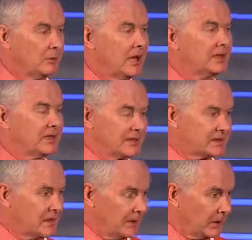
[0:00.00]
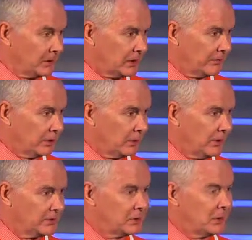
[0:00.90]
to make this about
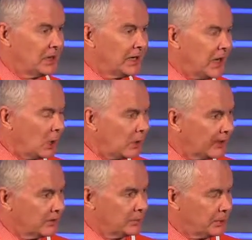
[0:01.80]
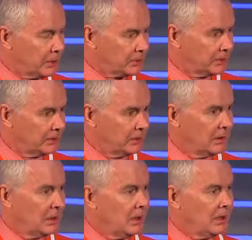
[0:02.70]
everyone, to allow every person
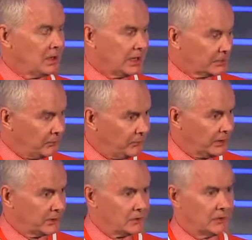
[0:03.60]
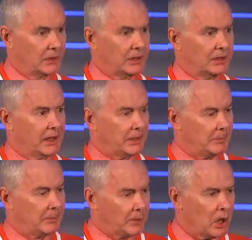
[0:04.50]
to get their fingers in the clay, to
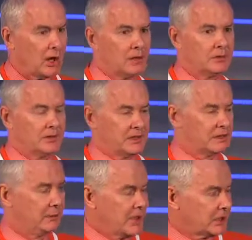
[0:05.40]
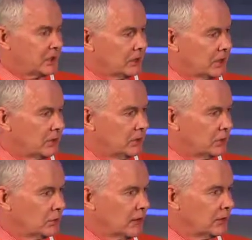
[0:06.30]
be part of this magic that
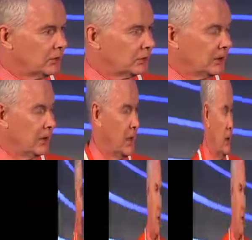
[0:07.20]
you're trying to create.